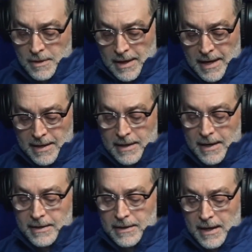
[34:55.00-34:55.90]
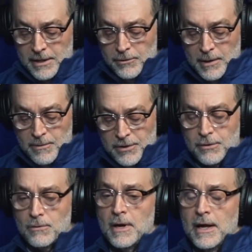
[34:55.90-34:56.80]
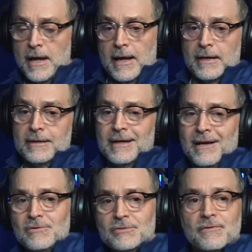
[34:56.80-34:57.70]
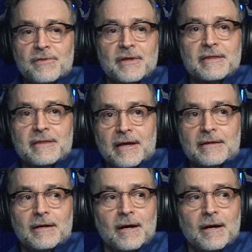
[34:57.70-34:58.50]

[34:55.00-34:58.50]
I agree with you, and I also think that